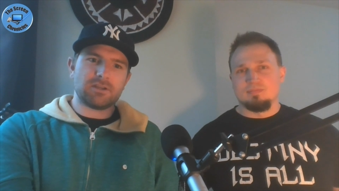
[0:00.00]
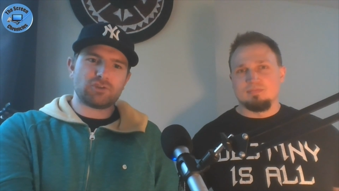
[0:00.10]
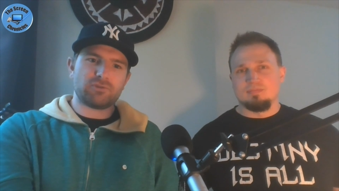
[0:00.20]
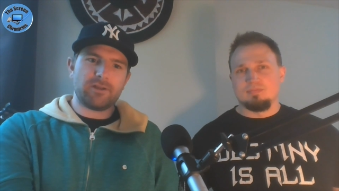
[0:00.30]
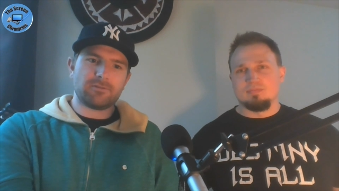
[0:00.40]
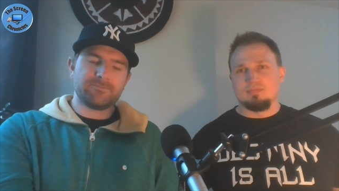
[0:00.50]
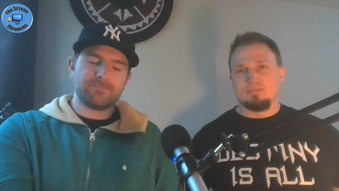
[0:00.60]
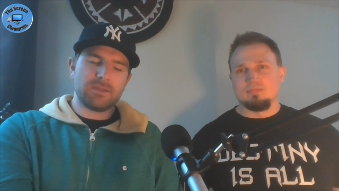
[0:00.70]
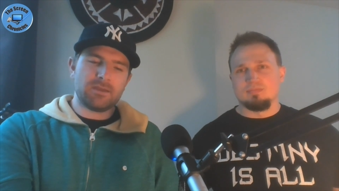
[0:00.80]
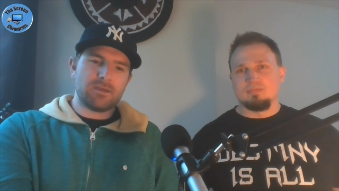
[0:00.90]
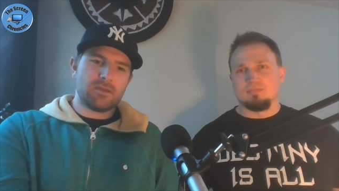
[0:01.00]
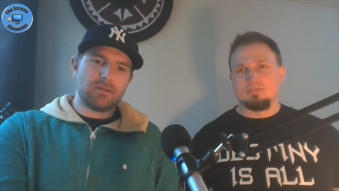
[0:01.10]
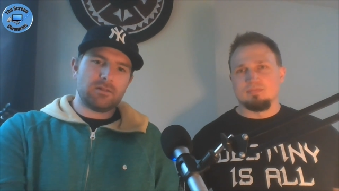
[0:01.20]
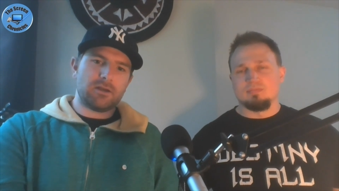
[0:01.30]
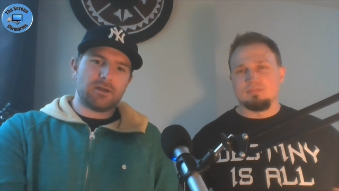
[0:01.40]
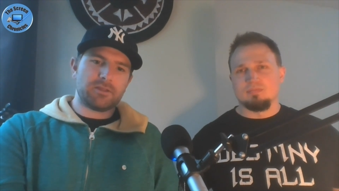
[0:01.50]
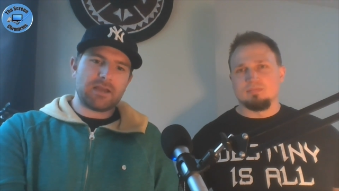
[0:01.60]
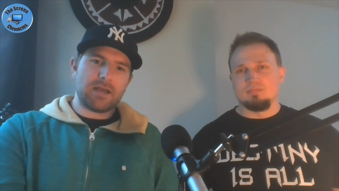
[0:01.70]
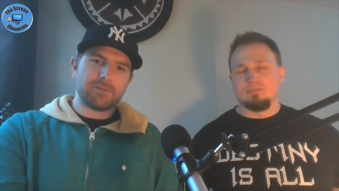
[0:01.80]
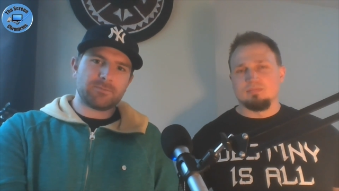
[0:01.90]
Speaker 1: trailer uh, in the
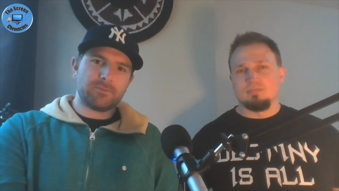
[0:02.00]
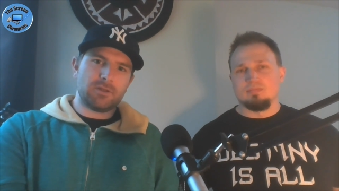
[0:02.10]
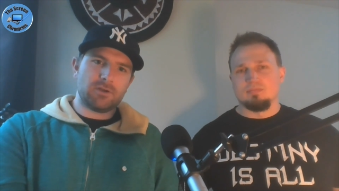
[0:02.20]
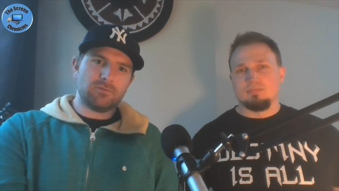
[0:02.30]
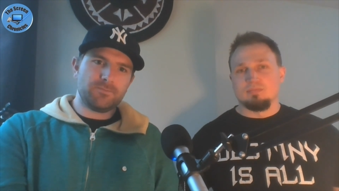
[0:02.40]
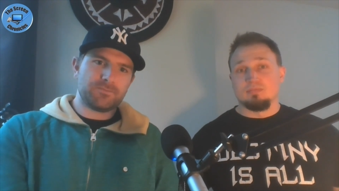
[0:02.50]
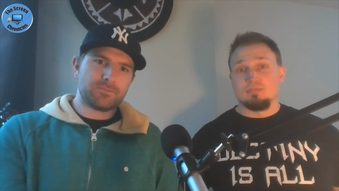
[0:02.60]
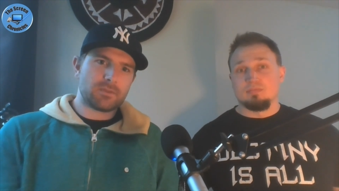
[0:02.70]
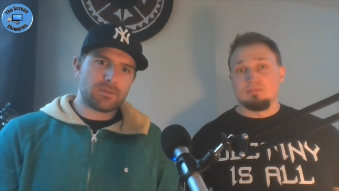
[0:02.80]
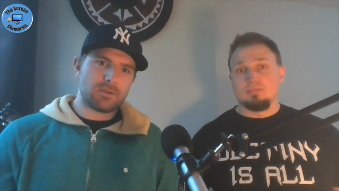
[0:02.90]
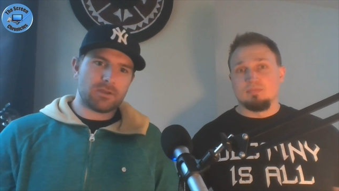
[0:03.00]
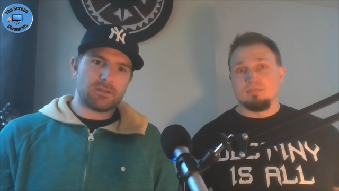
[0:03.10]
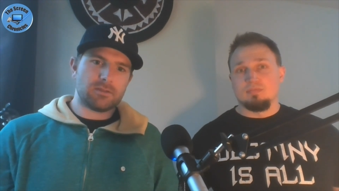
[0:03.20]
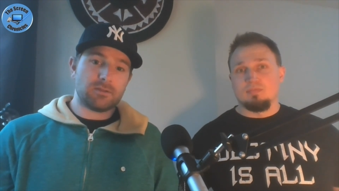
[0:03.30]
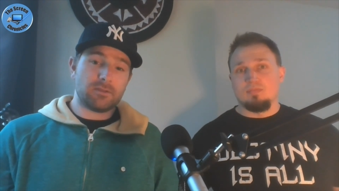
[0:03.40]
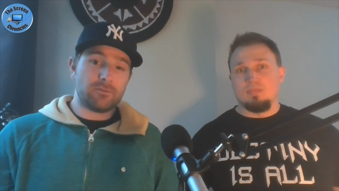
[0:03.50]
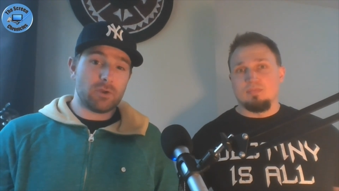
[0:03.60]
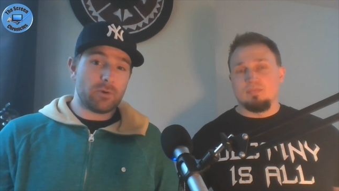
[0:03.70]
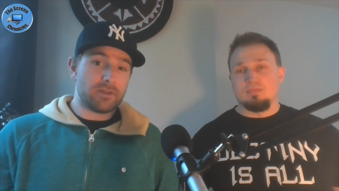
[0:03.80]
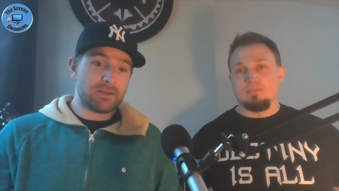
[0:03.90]
comments below. If you
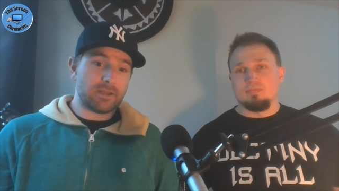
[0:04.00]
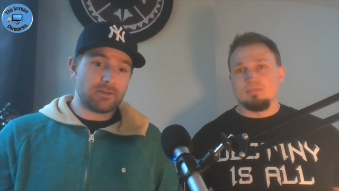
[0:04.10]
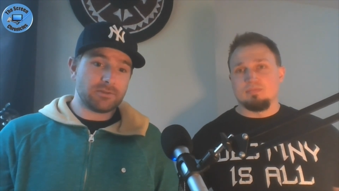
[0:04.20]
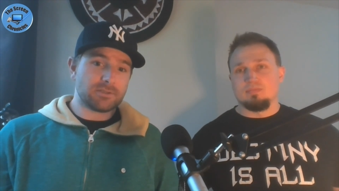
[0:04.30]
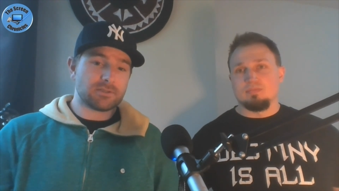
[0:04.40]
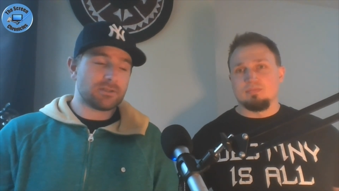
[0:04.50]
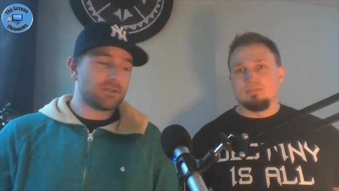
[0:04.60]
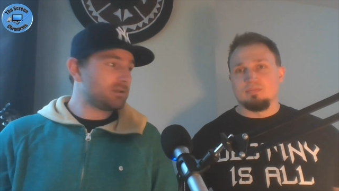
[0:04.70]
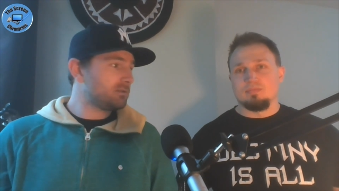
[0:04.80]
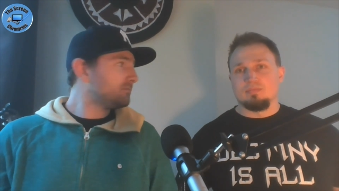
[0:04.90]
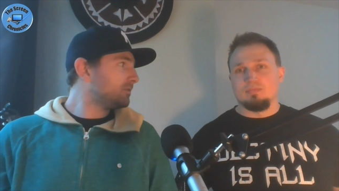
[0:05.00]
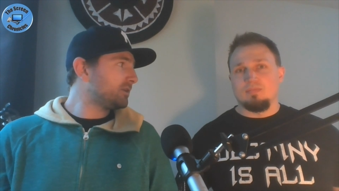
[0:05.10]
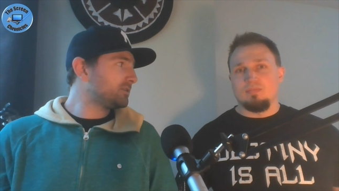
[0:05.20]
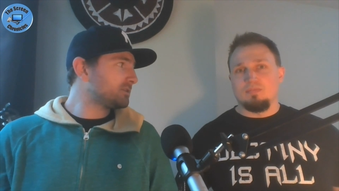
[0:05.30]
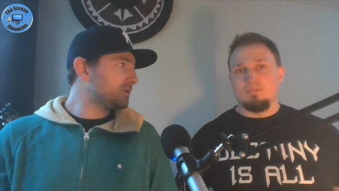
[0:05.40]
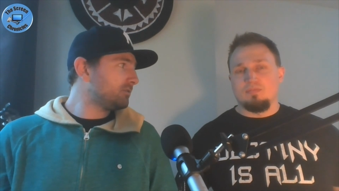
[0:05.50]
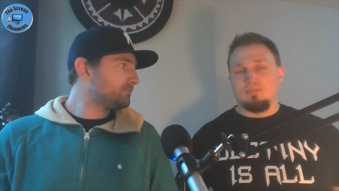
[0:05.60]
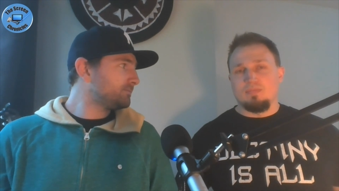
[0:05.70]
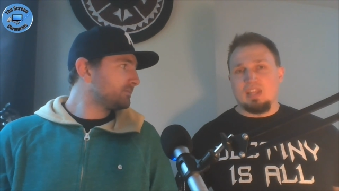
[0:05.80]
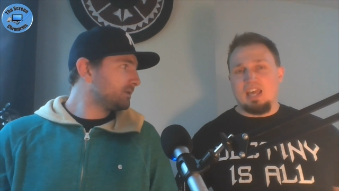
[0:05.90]
know anything else, let us know.
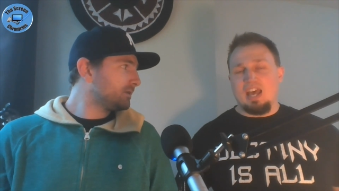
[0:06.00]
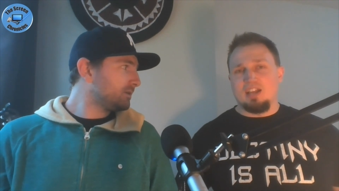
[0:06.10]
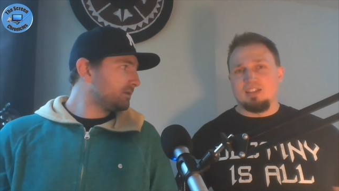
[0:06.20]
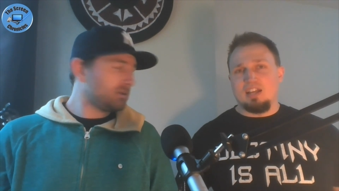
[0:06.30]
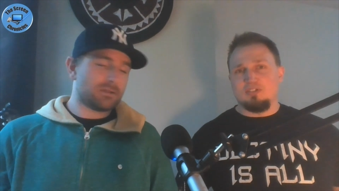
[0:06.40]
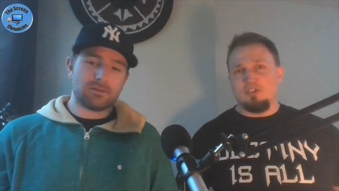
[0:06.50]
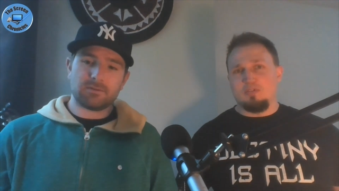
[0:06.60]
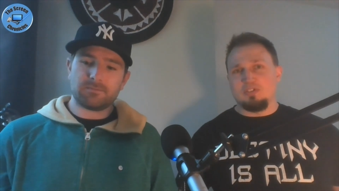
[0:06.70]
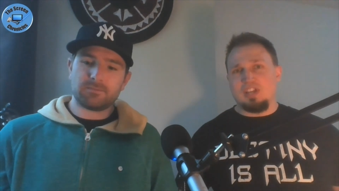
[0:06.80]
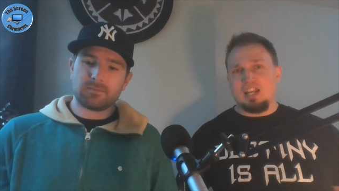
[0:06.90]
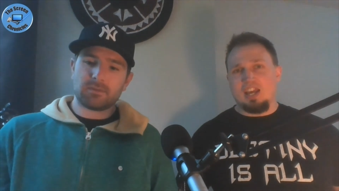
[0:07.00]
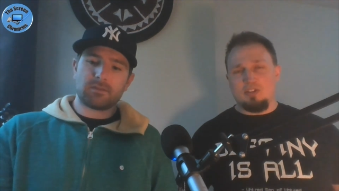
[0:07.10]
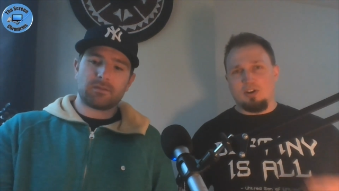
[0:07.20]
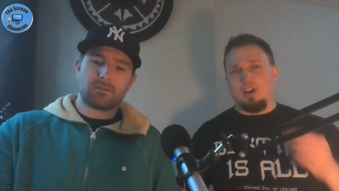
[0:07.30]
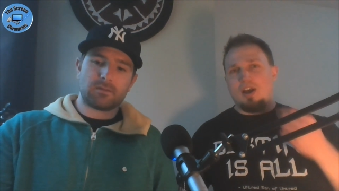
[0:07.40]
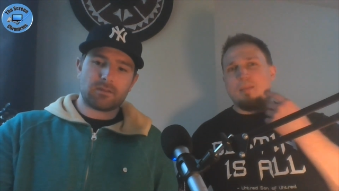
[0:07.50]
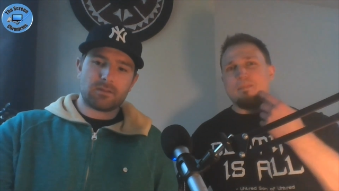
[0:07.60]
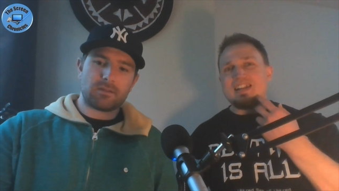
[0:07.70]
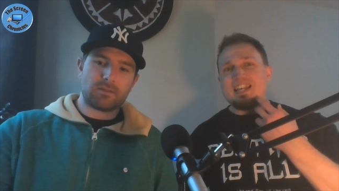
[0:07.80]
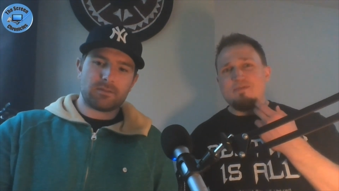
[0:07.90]
Speaker 2: Yeah, let us know if there's any other
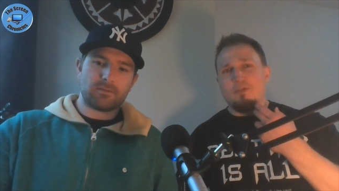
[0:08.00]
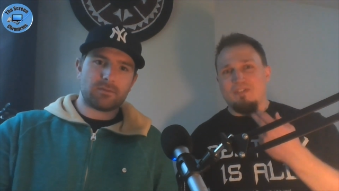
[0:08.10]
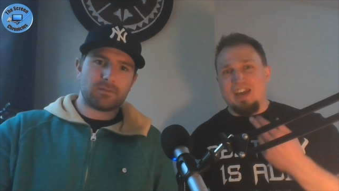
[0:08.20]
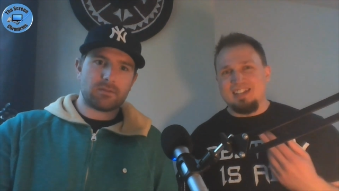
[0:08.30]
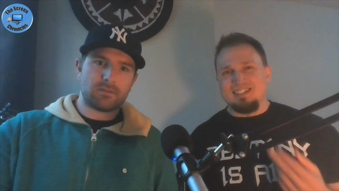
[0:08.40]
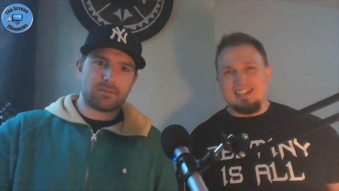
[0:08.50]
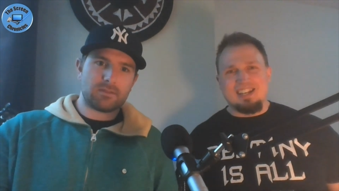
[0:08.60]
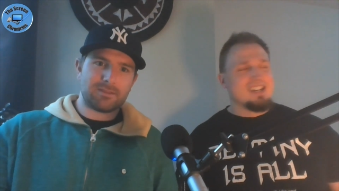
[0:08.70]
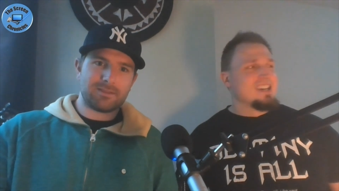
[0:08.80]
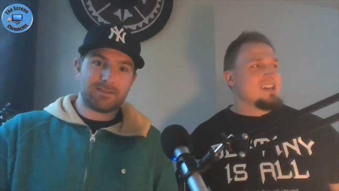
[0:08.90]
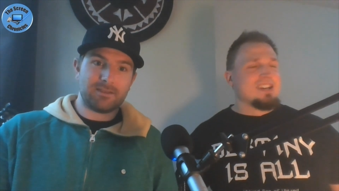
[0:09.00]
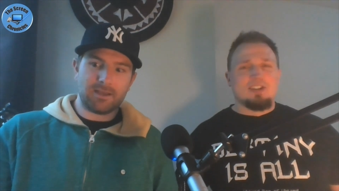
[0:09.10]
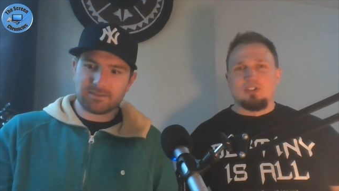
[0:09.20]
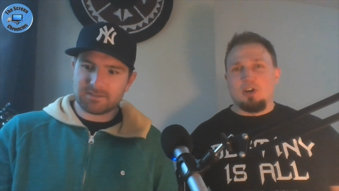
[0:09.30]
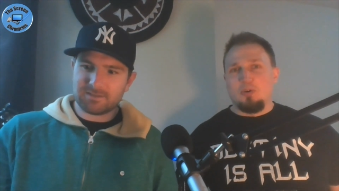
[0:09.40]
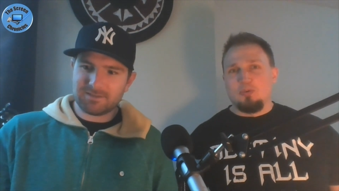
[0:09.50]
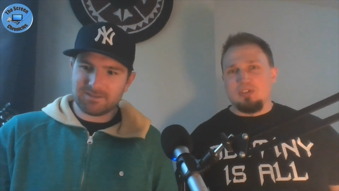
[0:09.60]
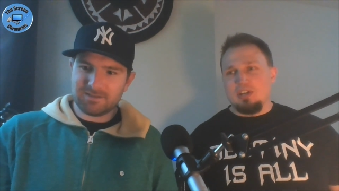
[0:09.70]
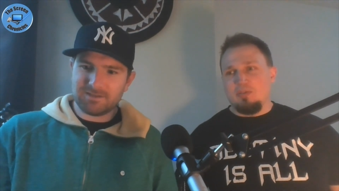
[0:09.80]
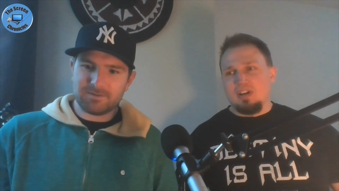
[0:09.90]
medieval fantasy yes. shows that
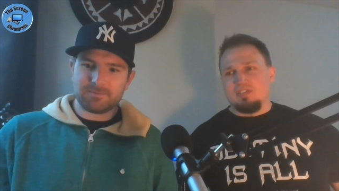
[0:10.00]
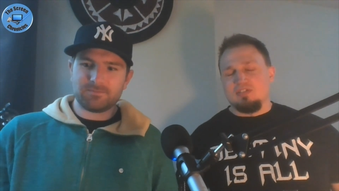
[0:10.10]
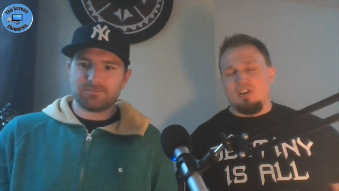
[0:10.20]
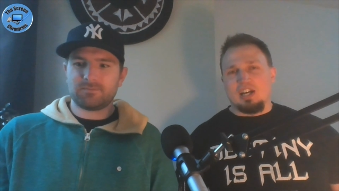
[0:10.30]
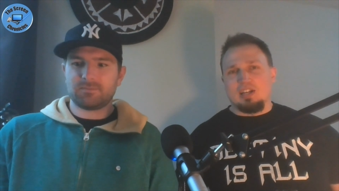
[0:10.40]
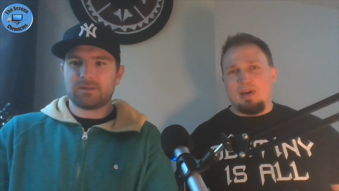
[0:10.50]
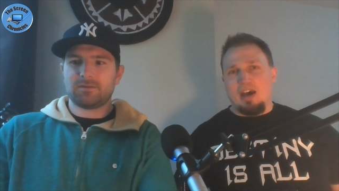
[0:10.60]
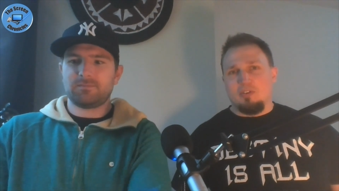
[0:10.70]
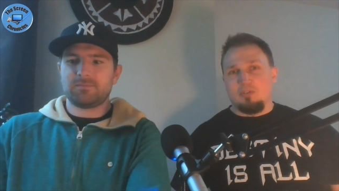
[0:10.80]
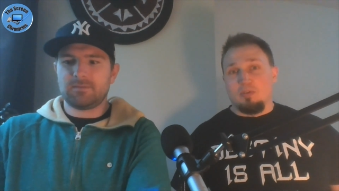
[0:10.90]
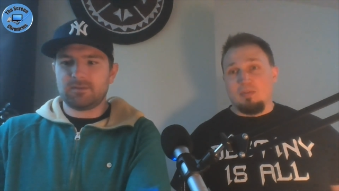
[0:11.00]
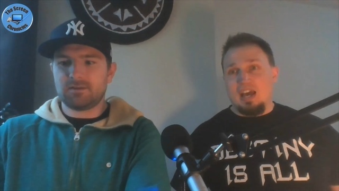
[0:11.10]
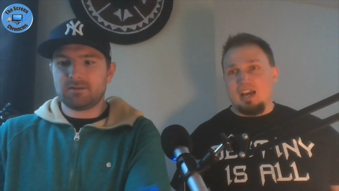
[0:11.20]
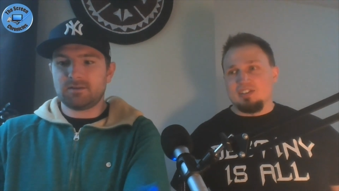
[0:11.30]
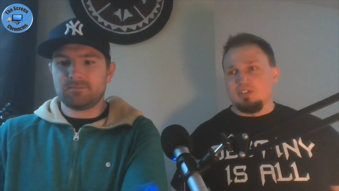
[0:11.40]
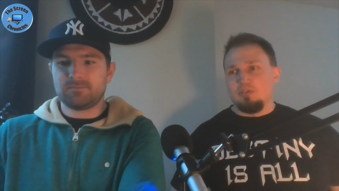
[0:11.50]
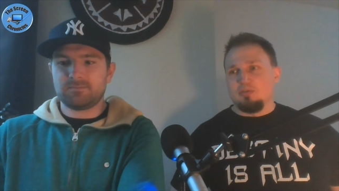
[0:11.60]
you want us to talk about or react to,